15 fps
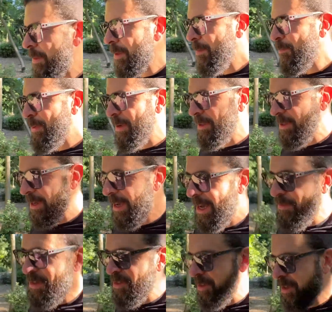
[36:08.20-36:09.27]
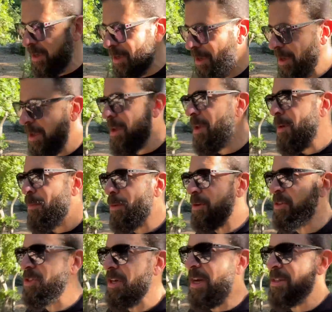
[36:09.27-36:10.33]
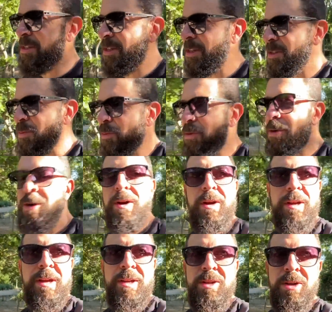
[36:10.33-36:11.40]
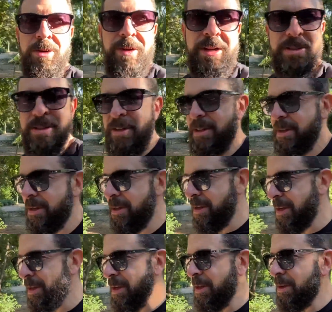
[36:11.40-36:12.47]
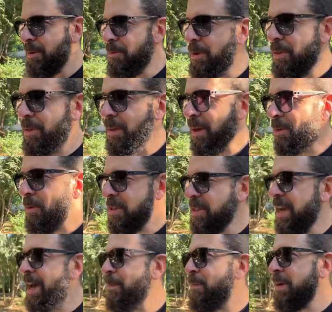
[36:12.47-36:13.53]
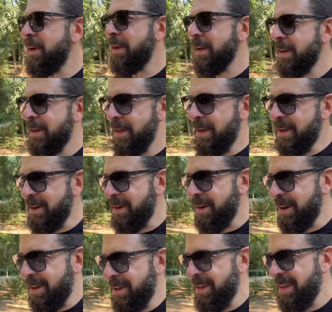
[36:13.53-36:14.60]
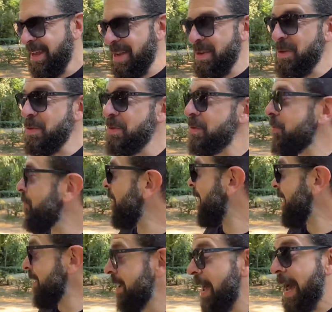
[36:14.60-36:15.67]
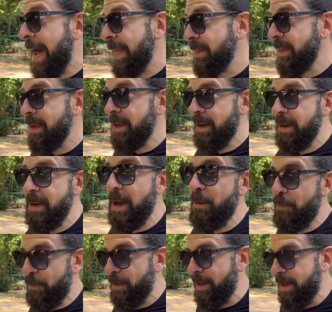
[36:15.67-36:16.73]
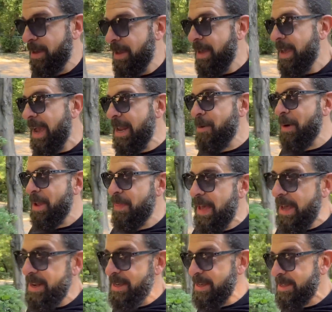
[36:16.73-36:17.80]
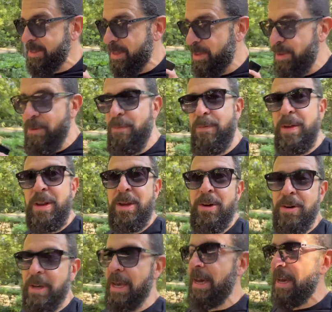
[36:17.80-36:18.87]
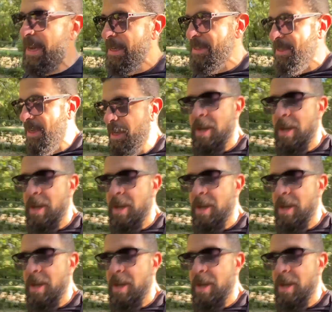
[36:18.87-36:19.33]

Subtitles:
But obviously, Boris Johnson is more interested with what's happening in Ukraine, oddly enough. Anyway, that is the video, guys.